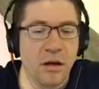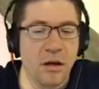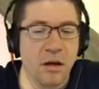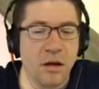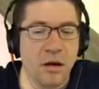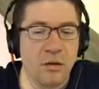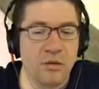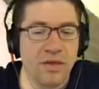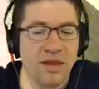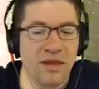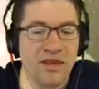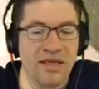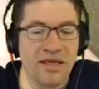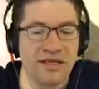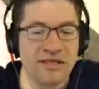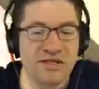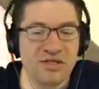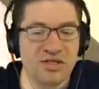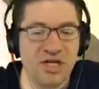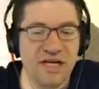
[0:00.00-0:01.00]
Oh, that thing
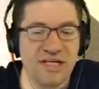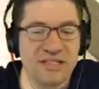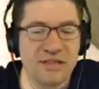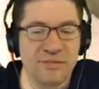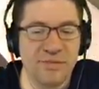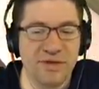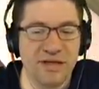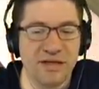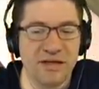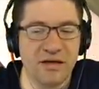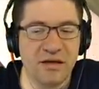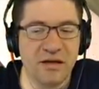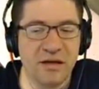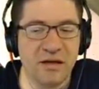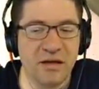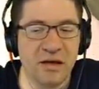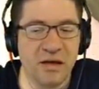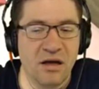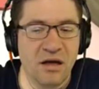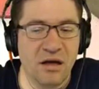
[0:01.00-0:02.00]
is chasing me.
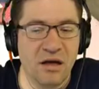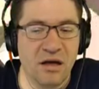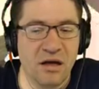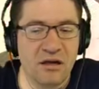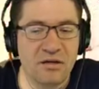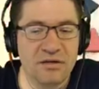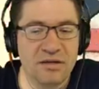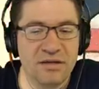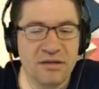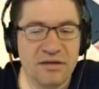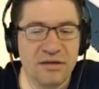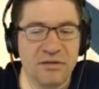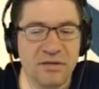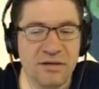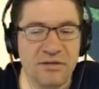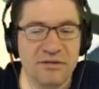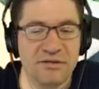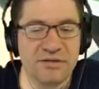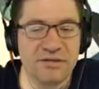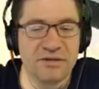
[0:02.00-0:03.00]
Oh no, the green
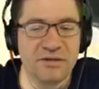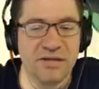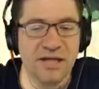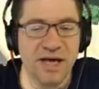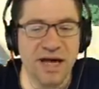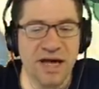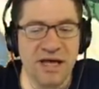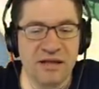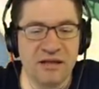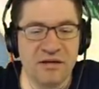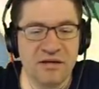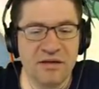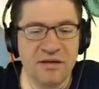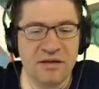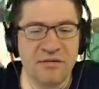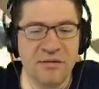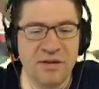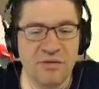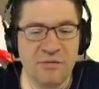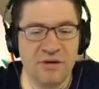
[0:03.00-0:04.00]
one's, yeah, look at the
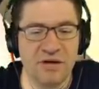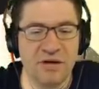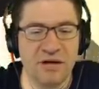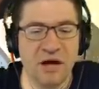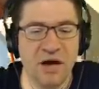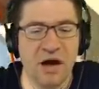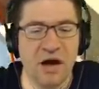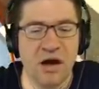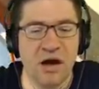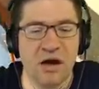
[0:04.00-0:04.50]
green one. I